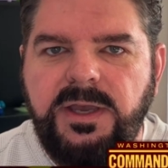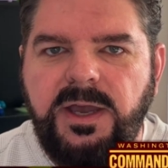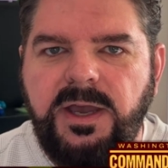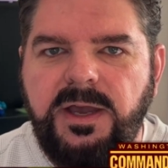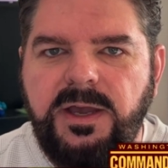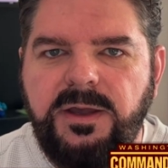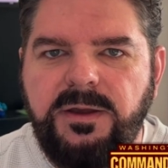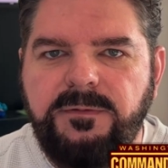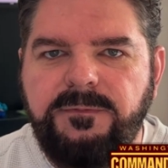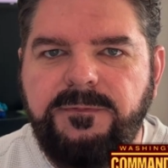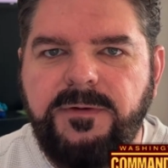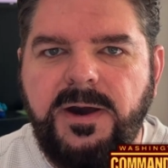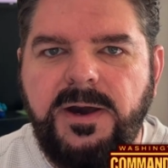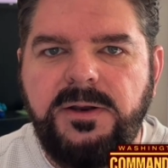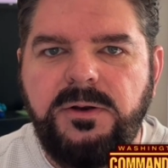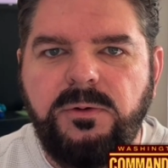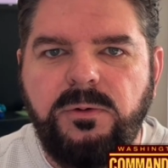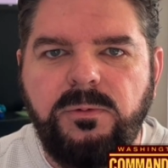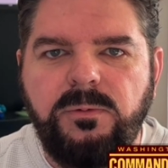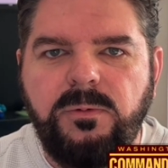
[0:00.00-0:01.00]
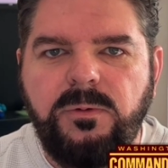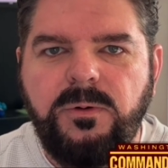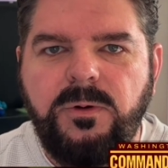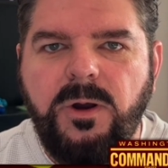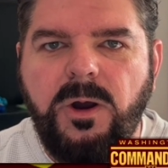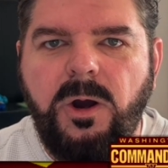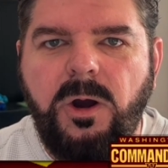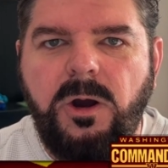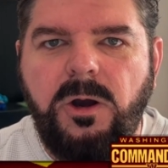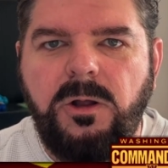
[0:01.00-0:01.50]
uh, final
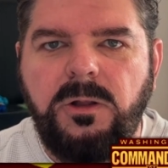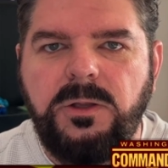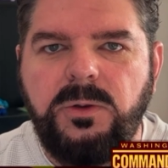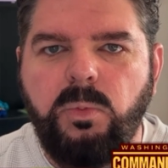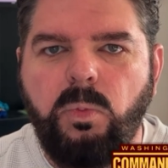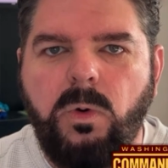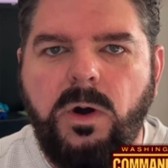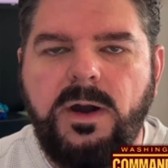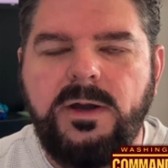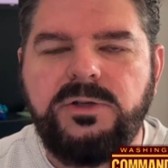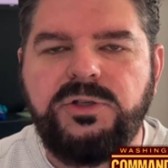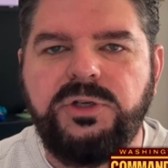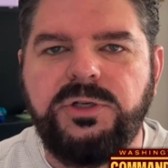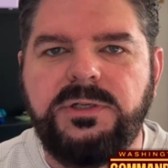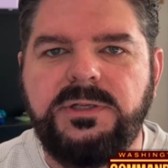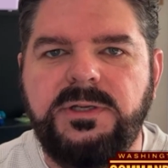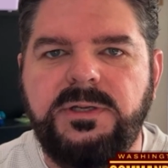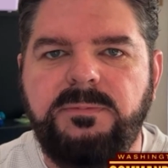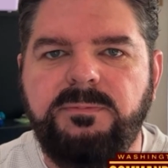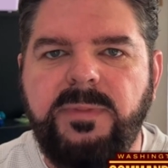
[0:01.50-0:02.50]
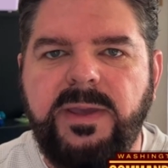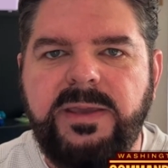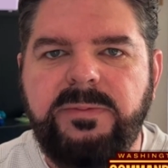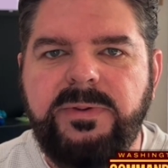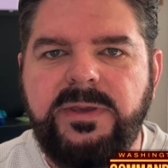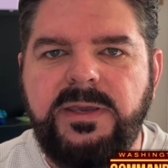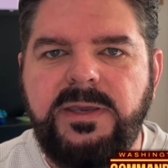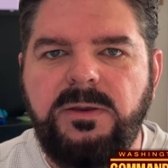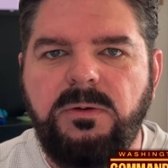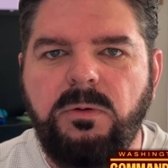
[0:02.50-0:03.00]
call in Washington.
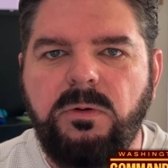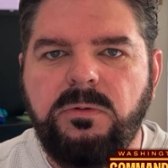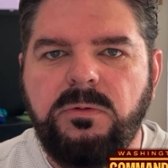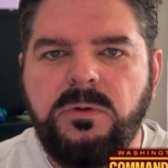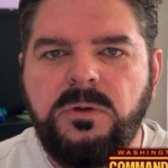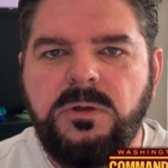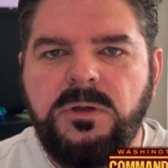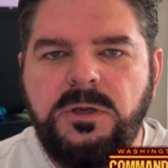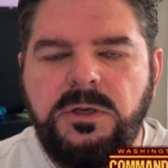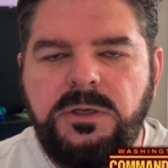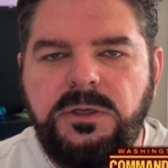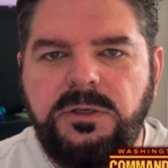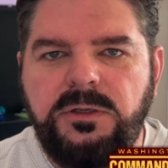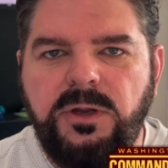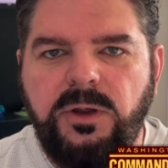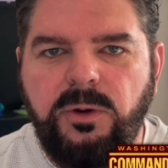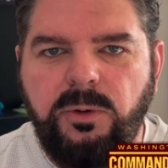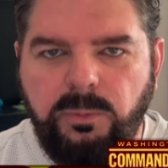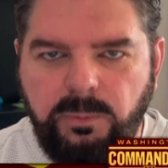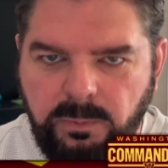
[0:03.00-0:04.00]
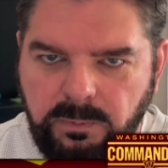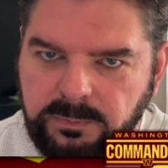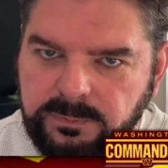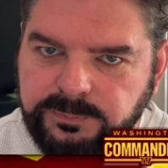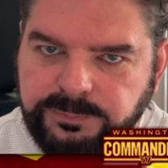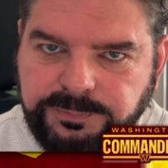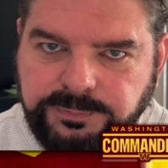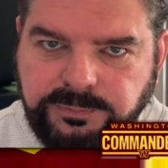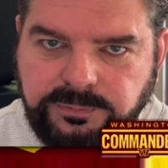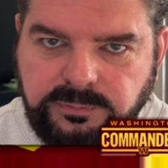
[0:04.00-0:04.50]
Maybe, you know,
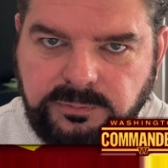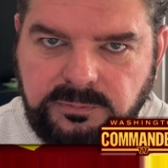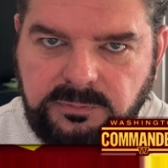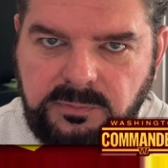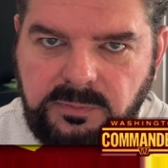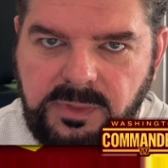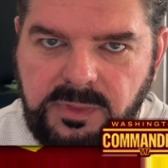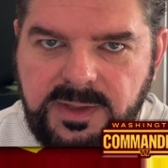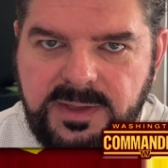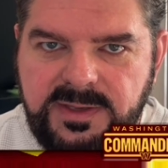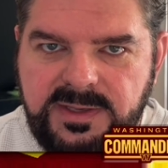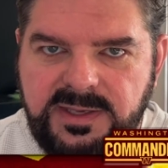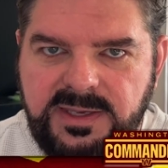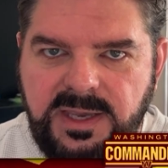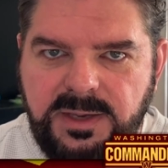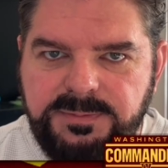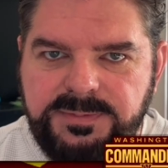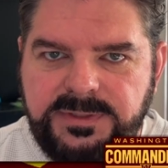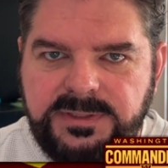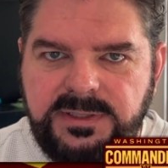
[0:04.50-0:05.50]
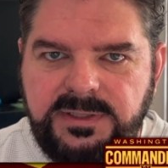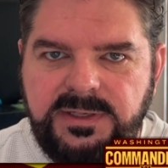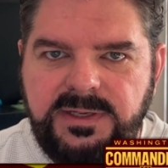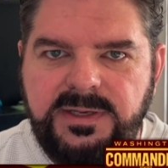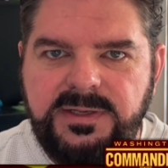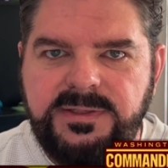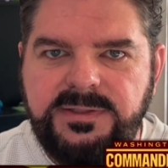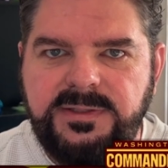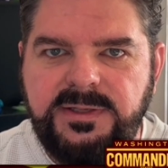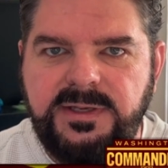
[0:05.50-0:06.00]
Gibson
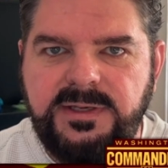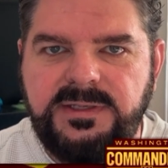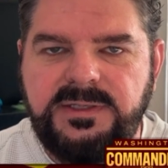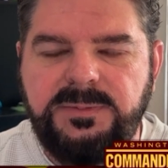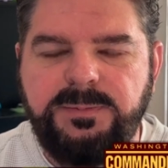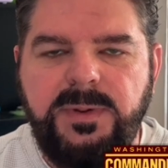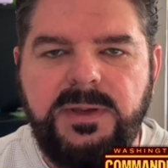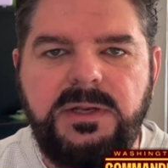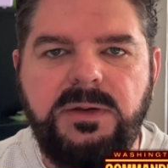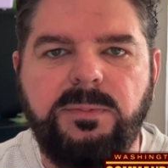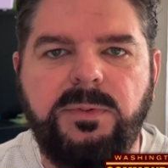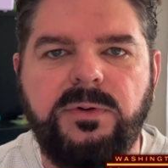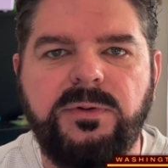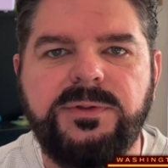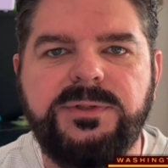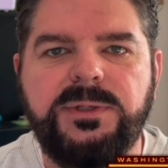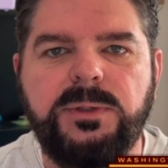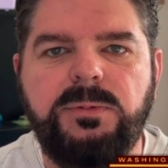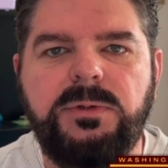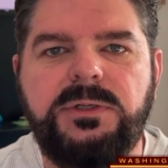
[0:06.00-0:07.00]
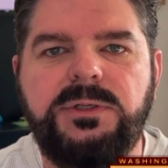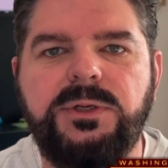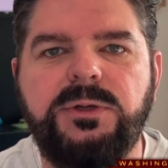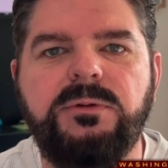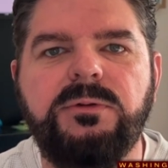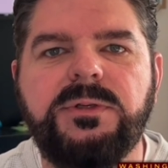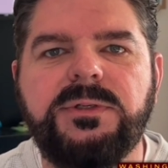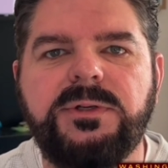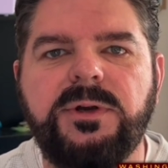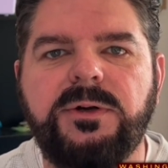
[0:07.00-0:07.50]
is expendable. So we
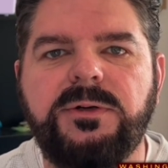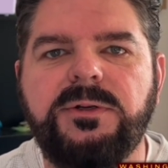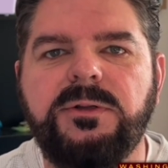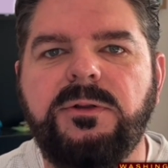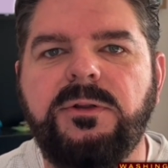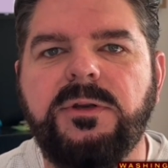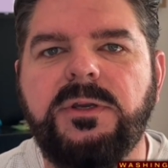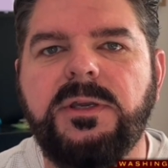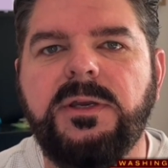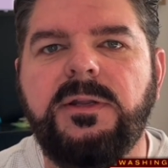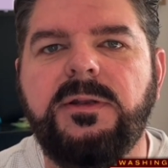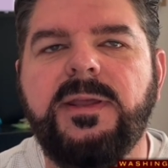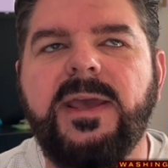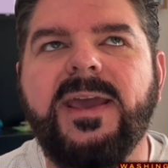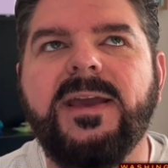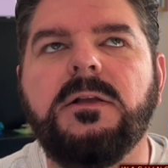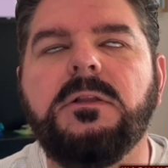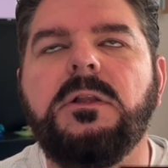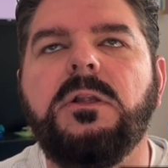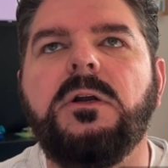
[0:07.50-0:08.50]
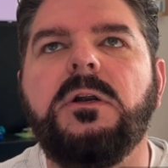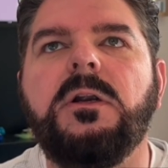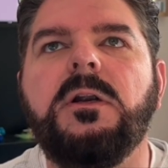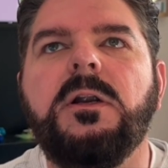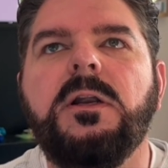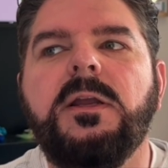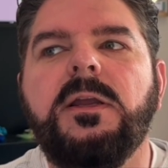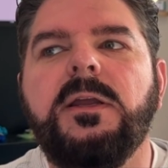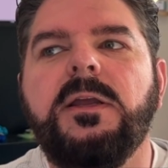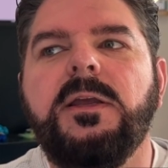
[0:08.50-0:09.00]
do start to look at Ekeler.
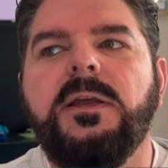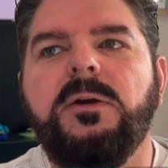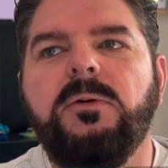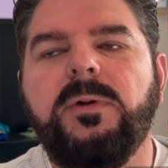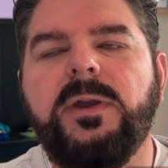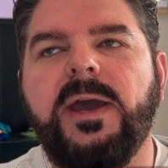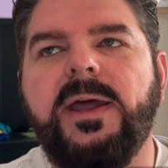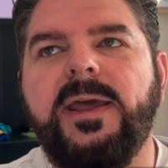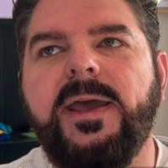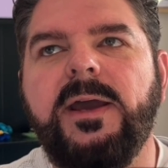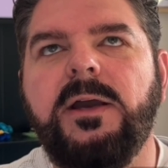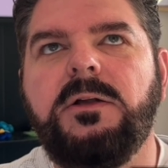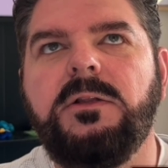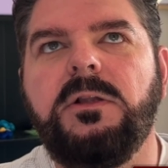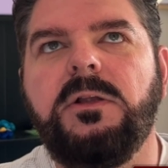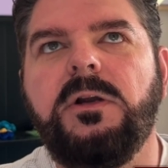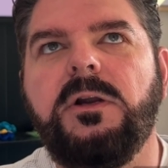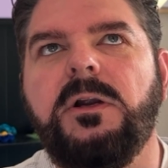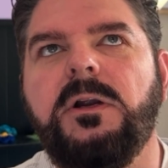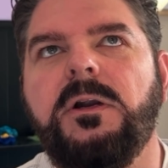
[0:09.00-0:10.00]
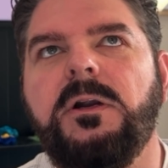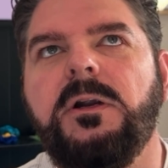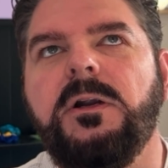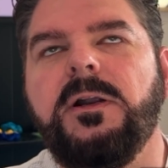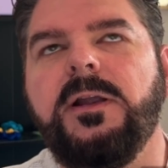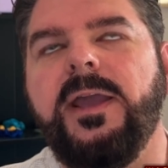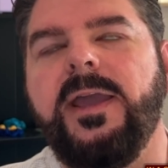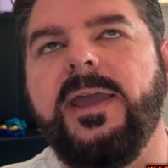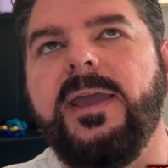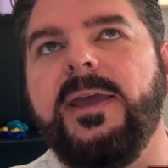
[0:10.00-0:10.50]
We got Ekeler,
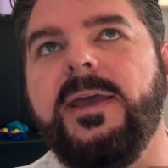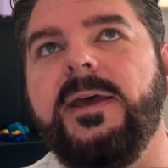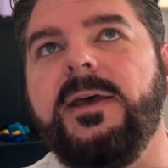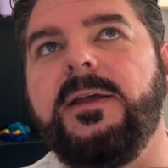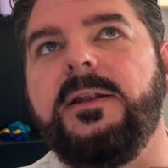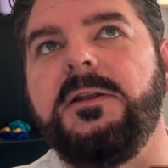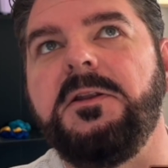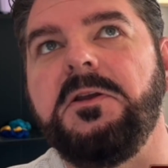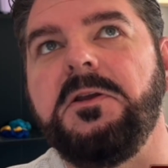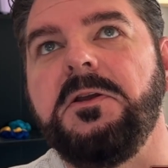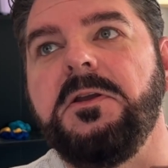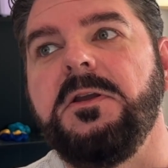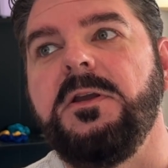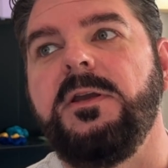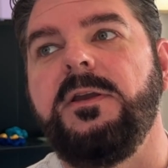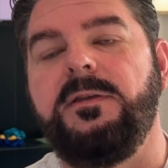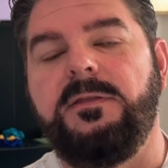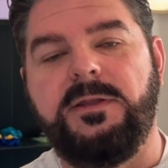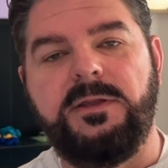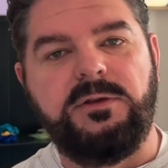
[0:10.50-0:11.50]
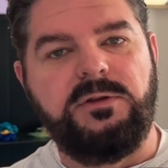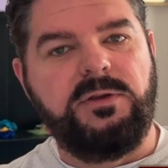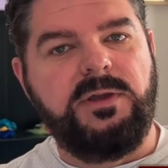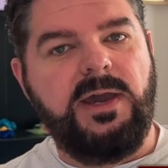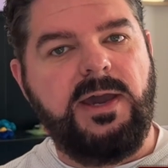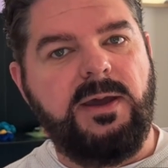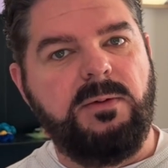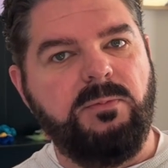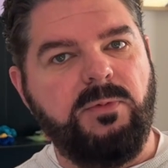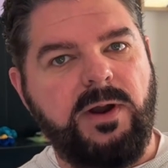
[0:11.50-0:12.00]
and then you
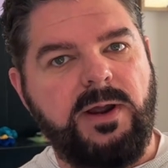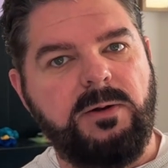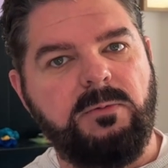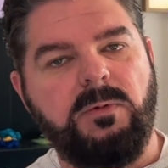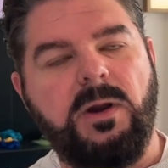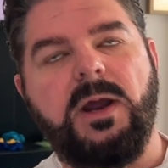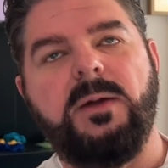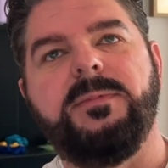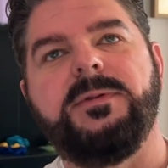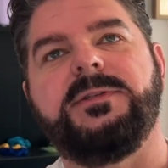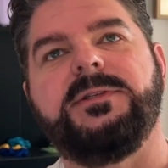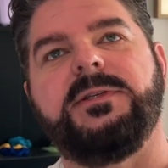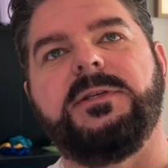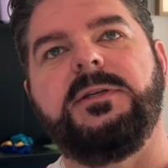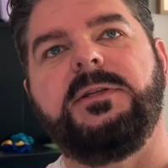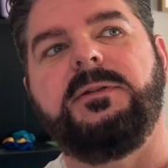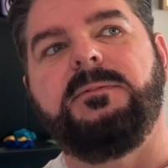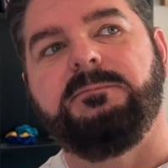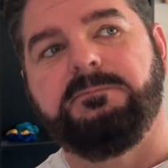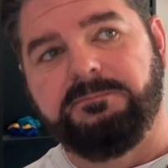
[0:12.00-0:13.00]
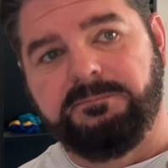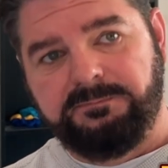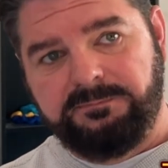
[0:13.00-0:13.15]
got Brian Robinson.